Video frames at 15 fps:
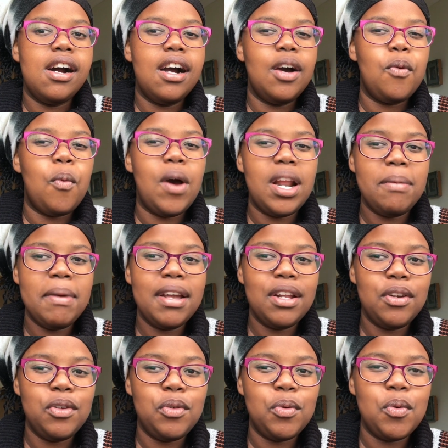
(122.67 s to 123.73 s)
what am I going
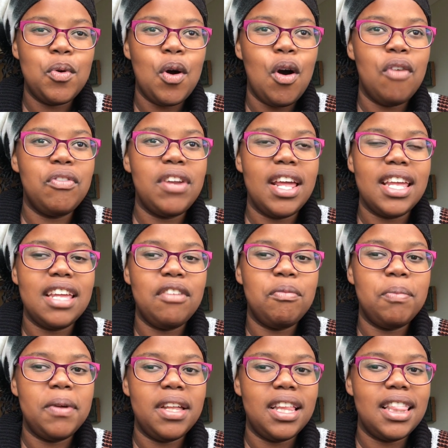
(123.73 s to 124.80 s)
to do after I give
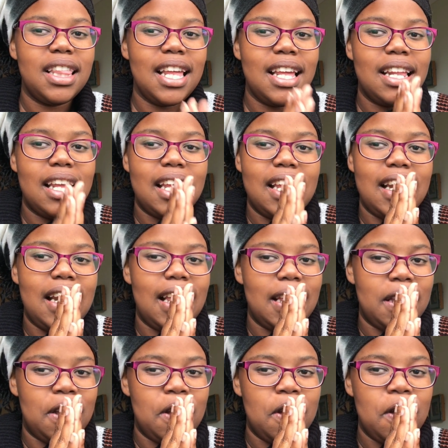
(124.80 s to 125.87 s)
birth? And you're
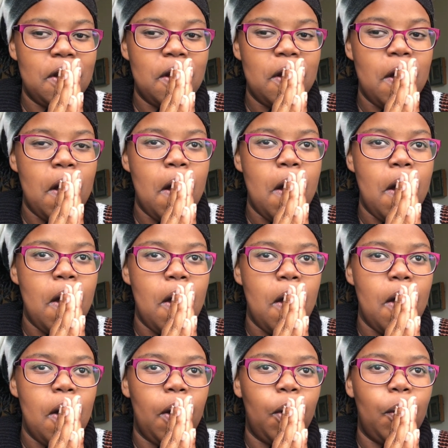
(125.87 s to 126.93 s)
like,
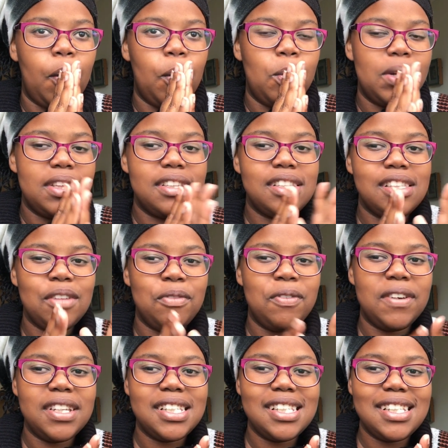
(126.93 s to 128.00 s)
what's the
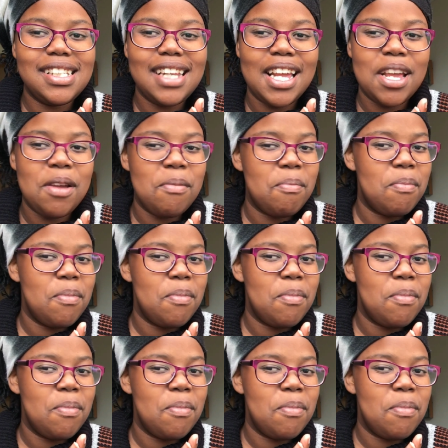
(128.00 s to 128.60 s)
first step?